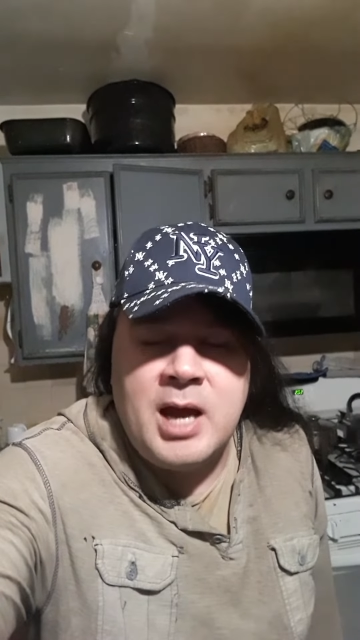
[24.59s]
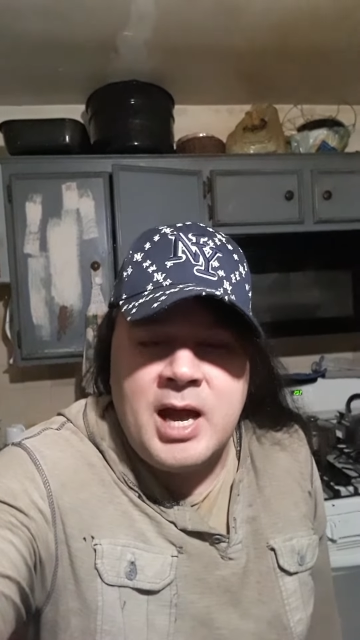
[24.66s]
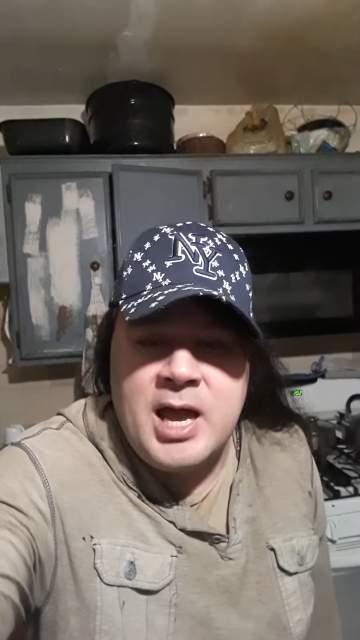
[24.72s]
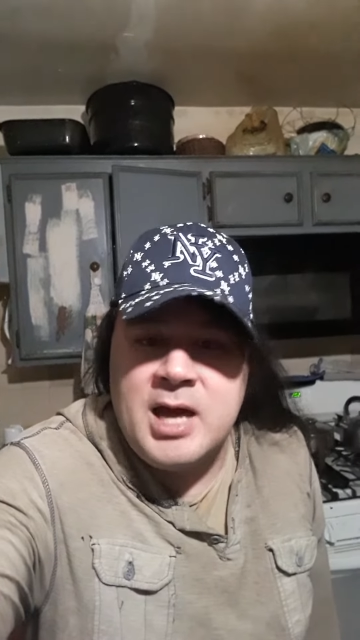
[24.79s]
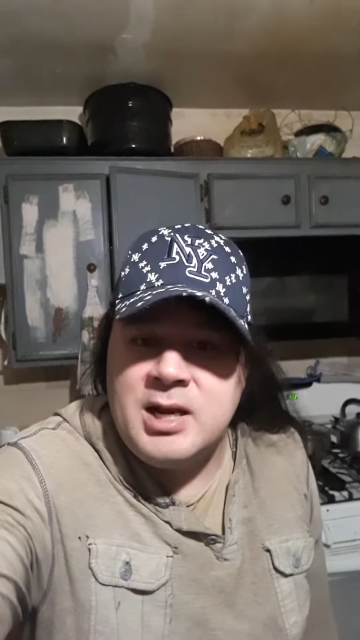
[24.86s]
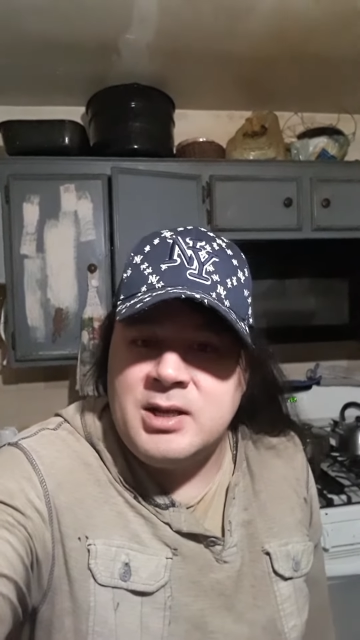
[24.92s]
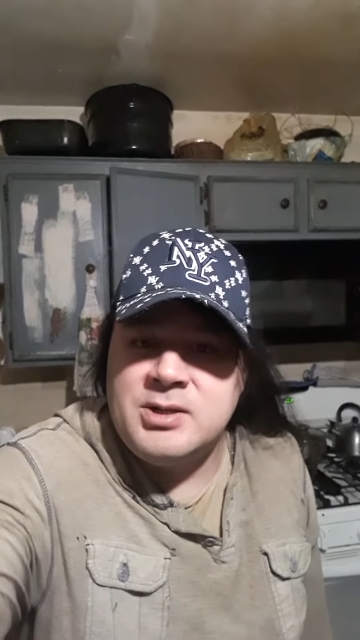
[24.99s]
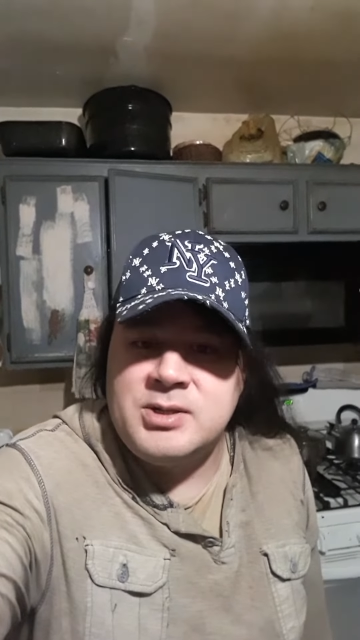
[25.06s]
I
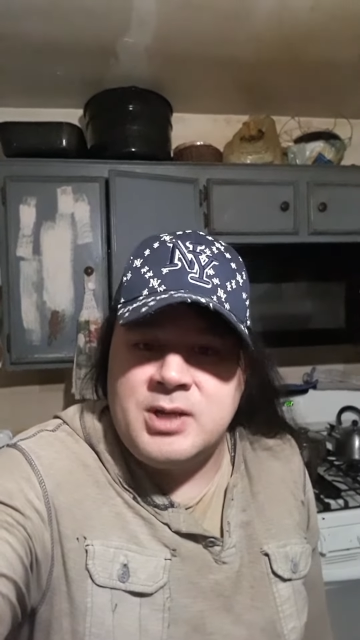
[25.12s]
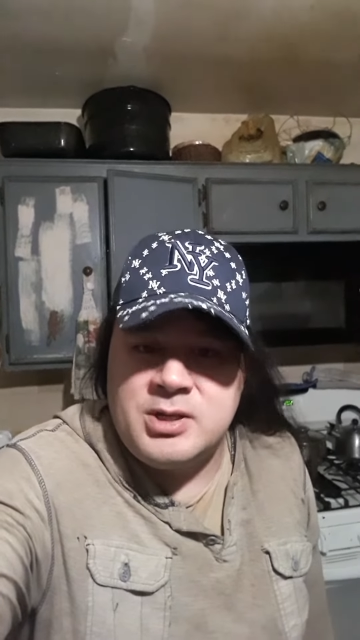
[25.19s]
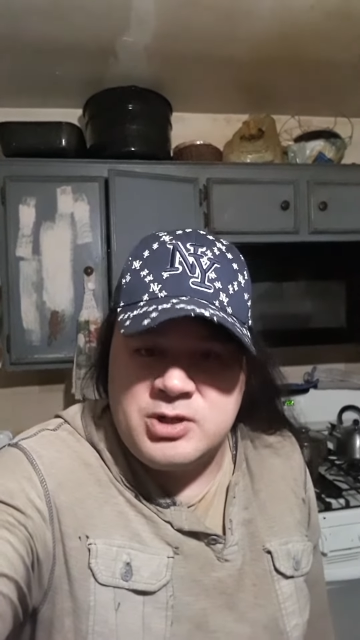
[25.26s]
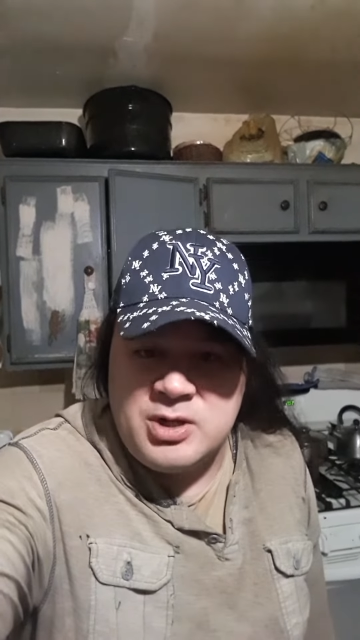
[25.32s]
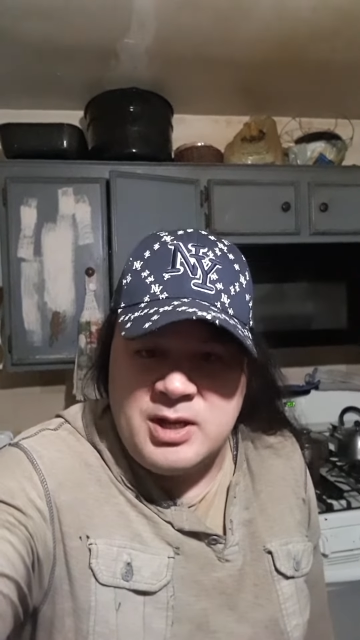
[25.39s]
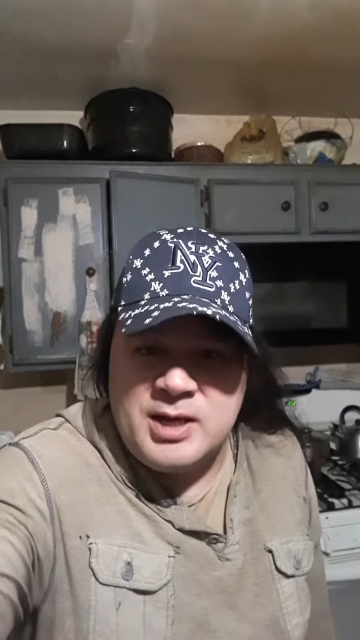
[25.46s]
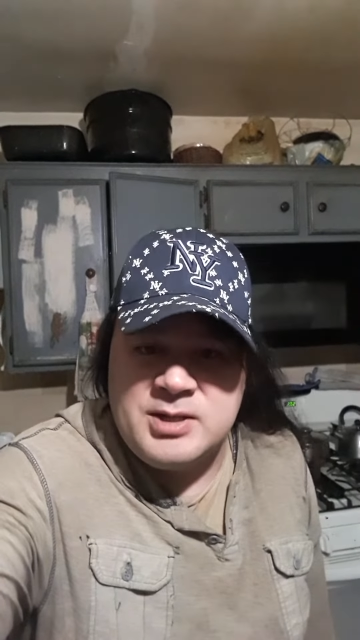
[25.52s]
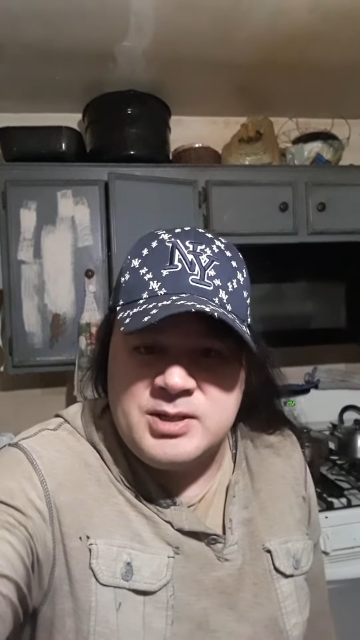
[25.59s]
had such
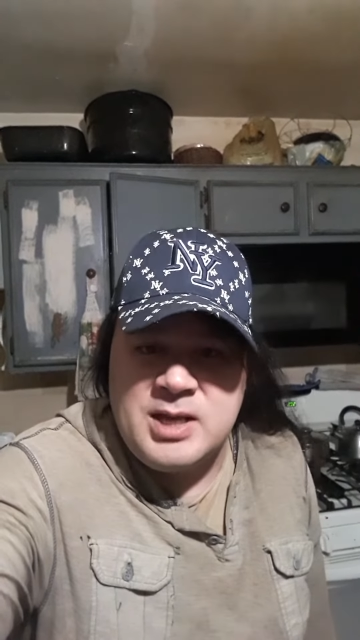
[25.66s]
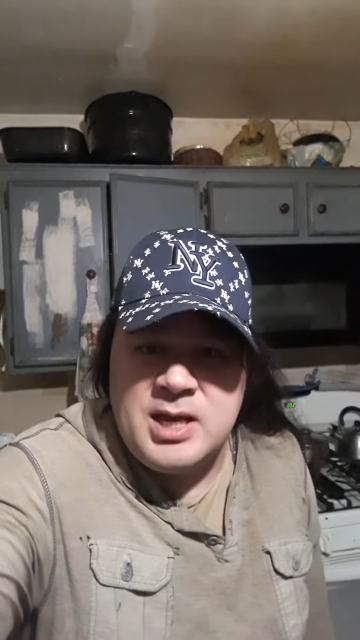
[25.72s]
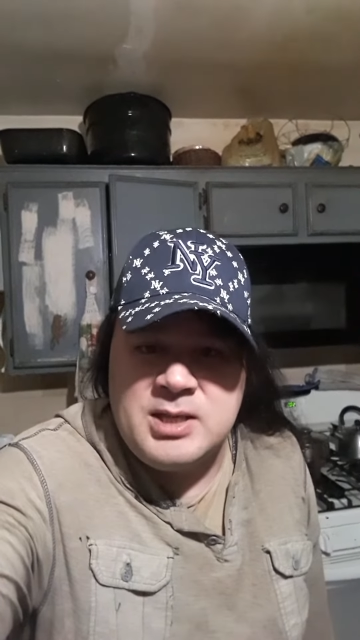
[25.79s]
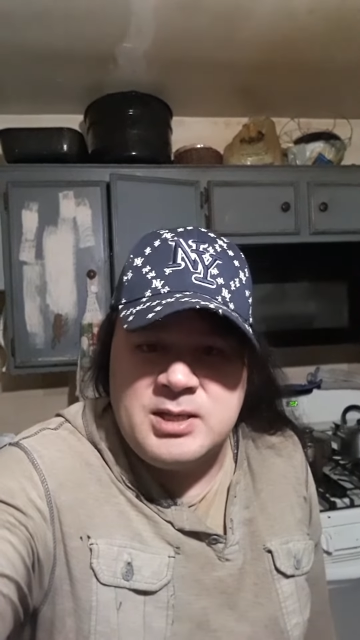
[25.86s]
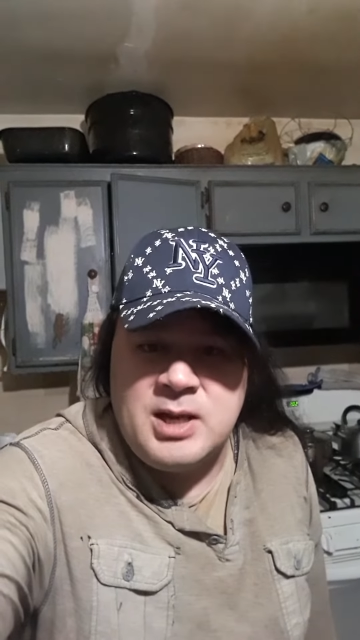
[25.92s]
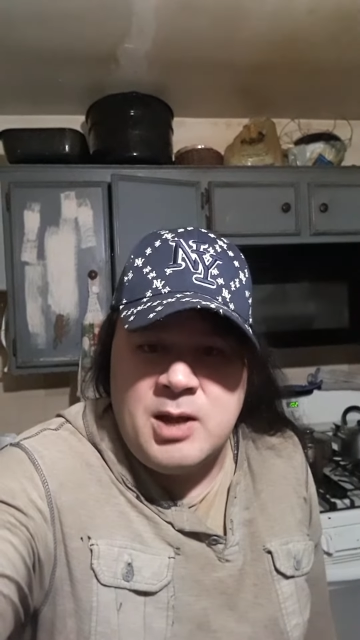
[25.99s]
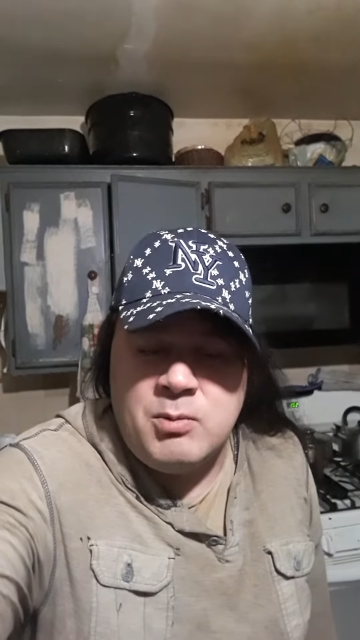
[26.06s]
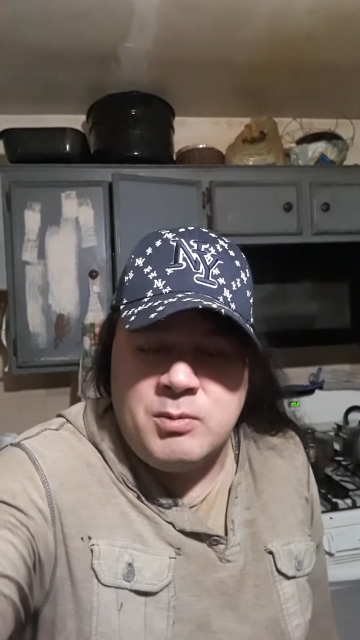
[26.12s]
a nice day
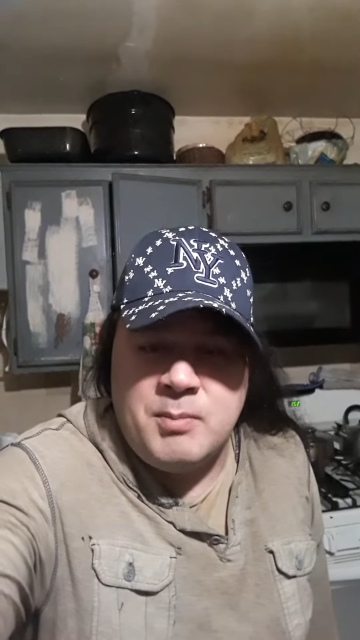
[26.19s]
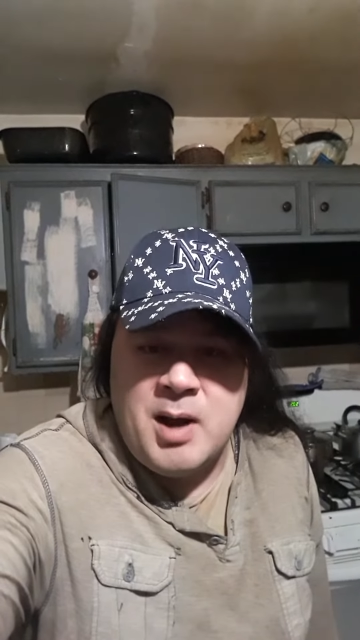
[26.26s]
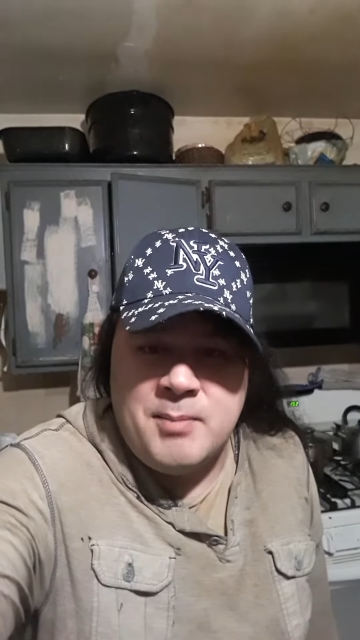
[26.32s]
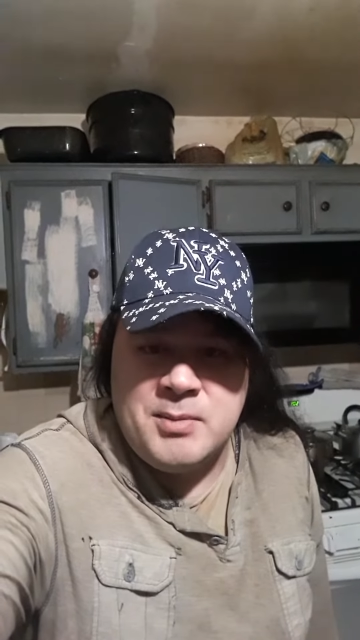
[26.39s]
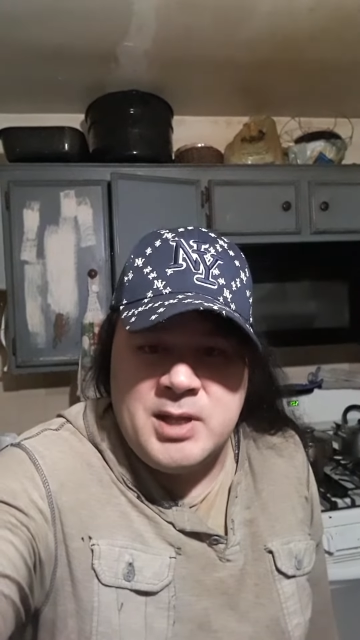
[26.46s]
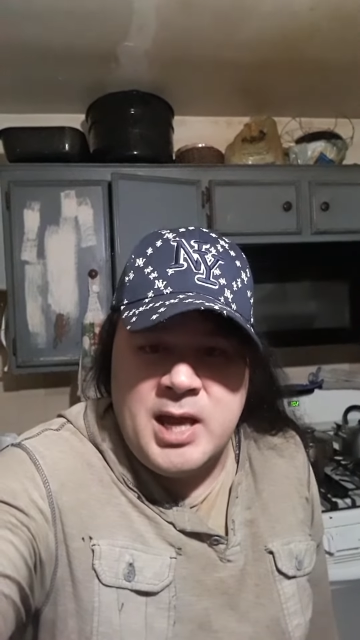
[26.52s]
today with mom and